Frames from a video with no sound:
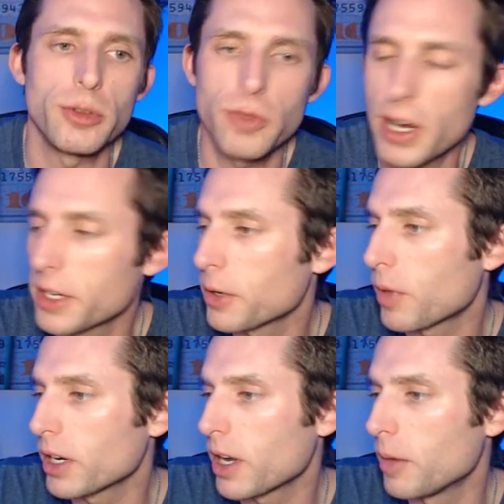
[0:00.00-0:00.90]
So finding the
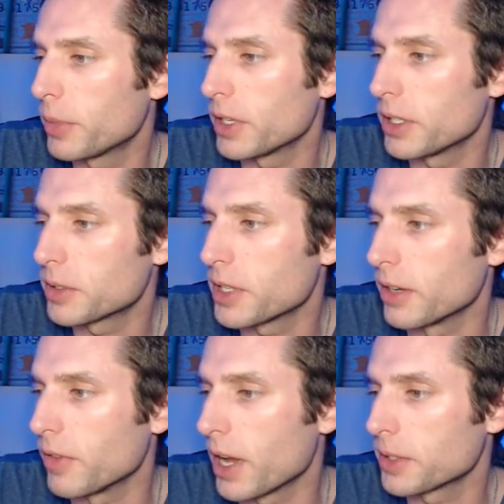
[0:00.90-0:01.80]
right companies
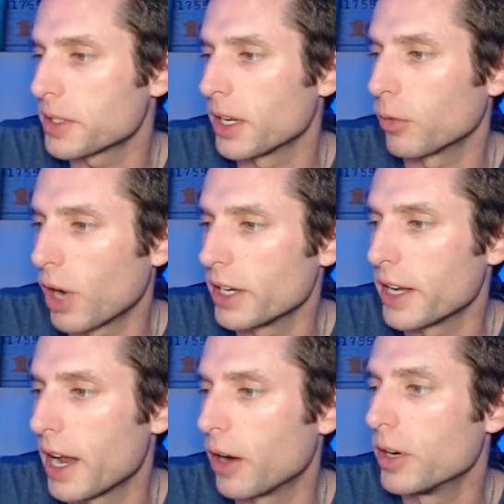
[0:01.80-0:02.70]
to invest in
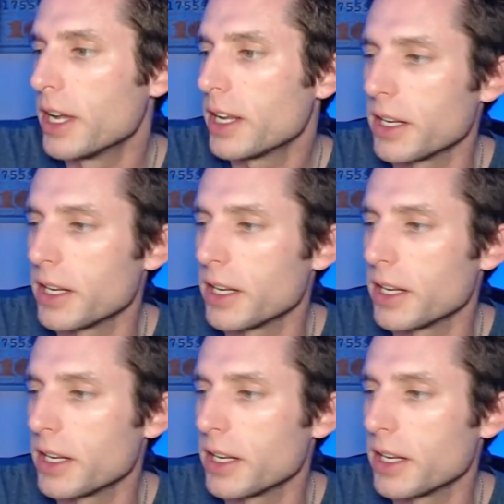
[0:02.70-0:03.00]
right now